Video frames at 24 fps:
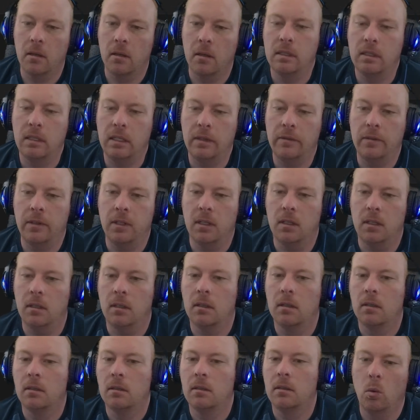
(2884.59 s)
CV
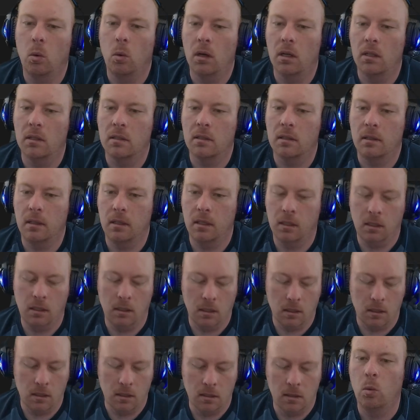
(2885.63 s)
wants
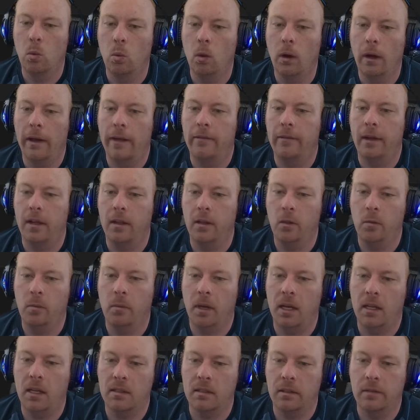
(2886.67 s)
the Y value
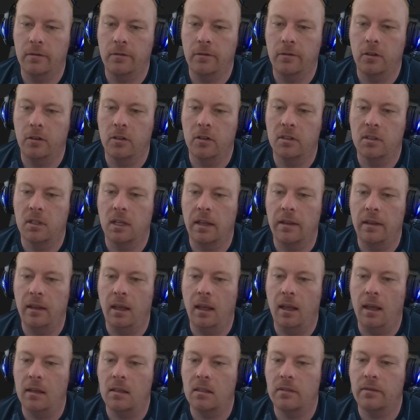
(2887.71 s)
passed in first and
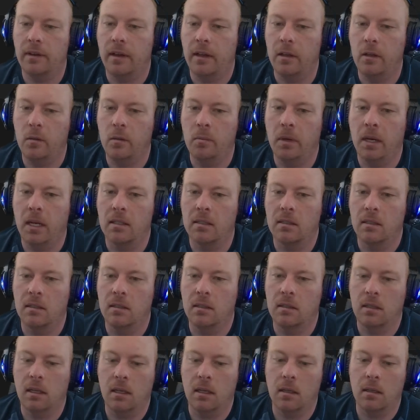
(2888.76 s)
the X value passed in
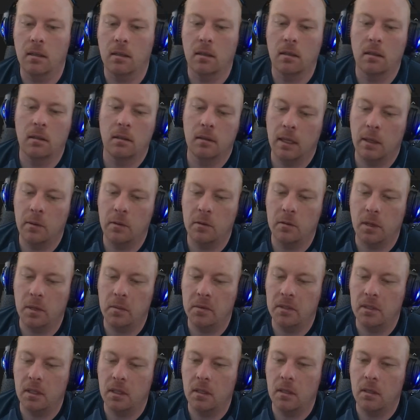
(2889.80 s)
second. That was my
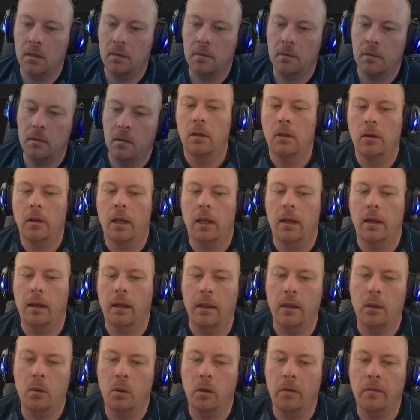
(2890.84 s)
mistake. Okay, now
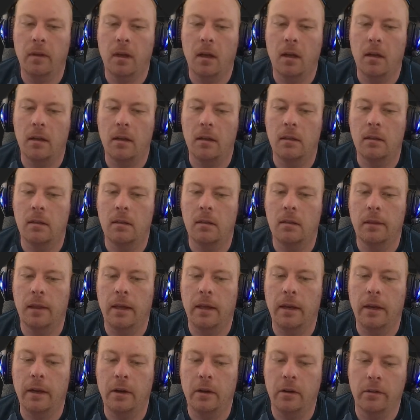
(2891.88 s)
that we've got
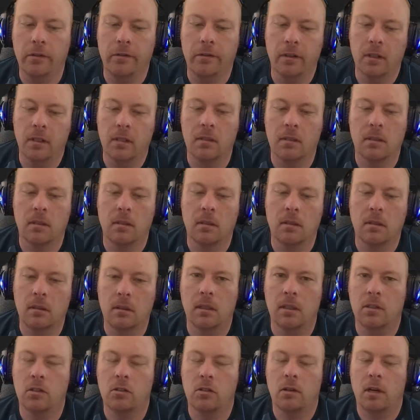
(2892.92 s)
that error fixed,
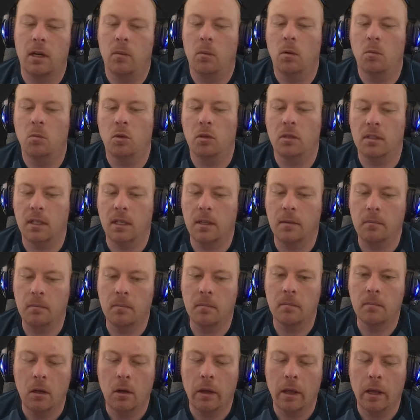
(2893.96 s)
let's try one more time.
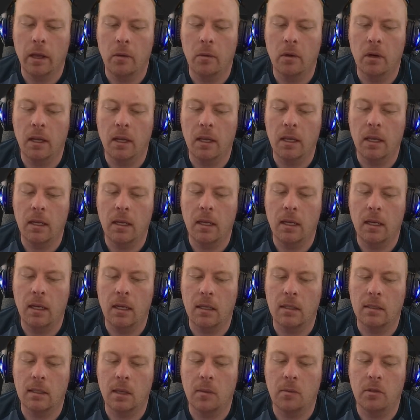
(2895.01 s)
Okay, we're not getting an
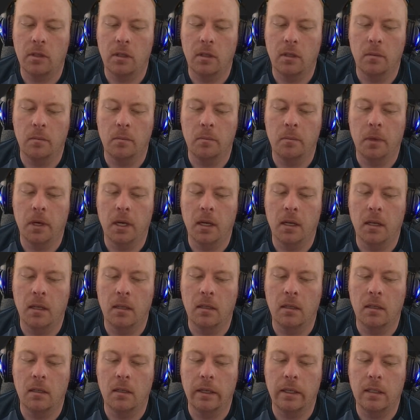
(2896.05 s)
exception, but
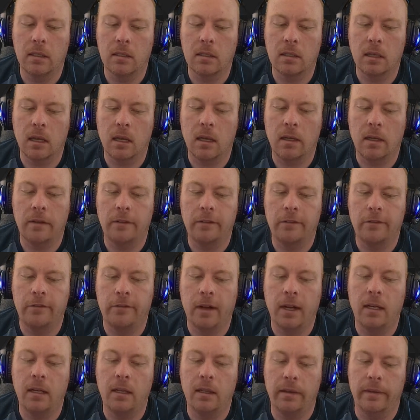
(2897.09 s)
it's not
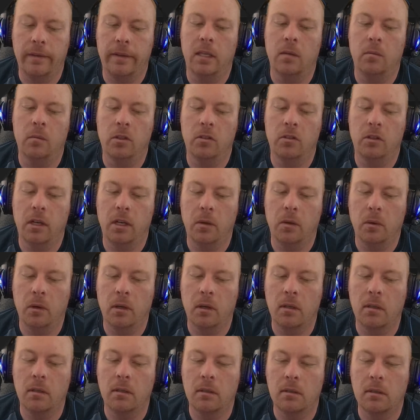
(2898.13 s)
finding the image
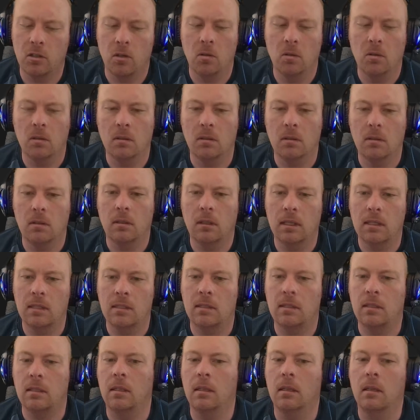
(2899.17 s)
anywhere. So let's
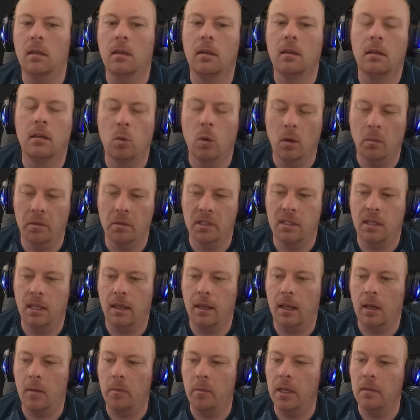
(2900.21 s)
see what
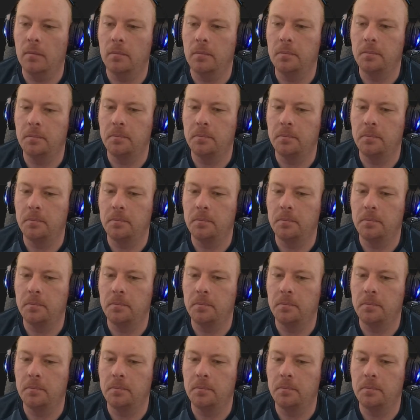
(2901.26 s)
mistake I made.